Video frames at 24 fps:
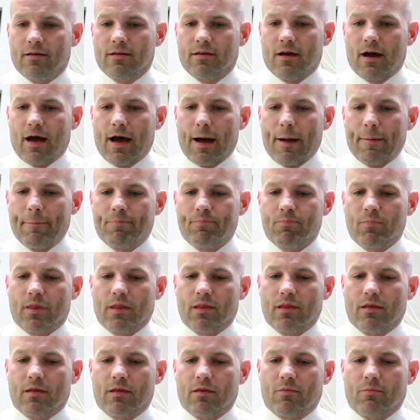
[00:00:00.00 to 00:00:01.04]

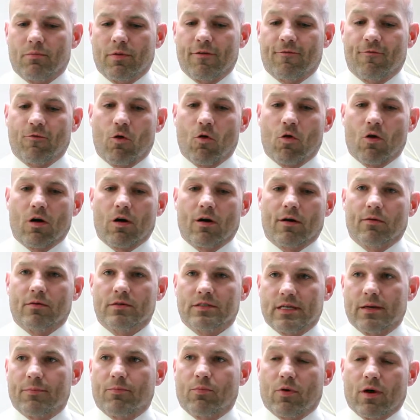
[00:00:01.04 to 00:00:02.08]
Um, before
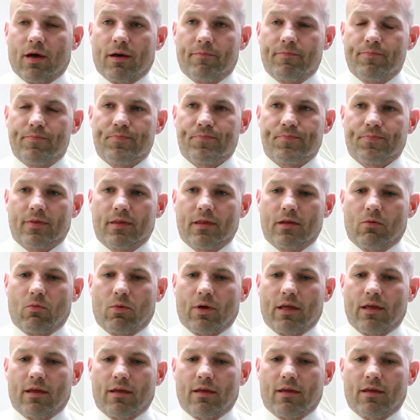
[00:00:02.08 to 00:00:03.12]
Zipwhip,
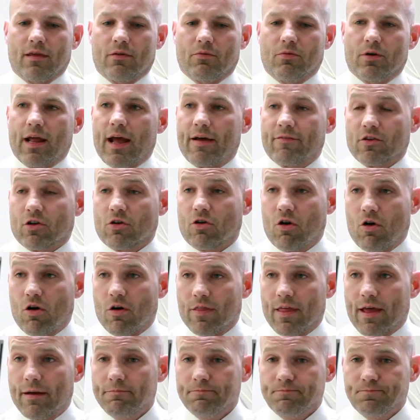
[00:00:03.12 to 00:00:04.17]
we would have to call
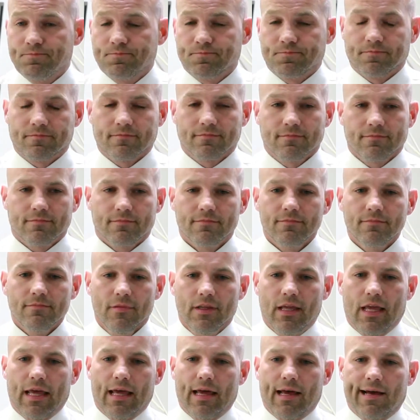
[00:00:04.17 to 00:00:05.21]
them,
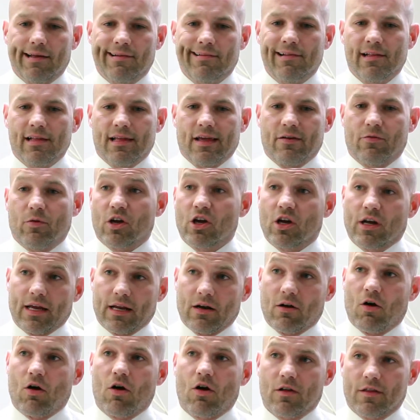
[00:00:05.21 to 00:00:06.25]
and if we couldn't get
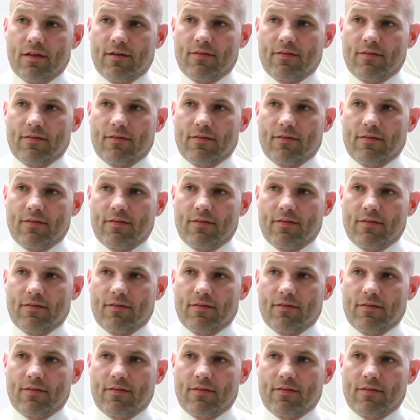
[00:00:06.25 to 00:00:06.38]
a hold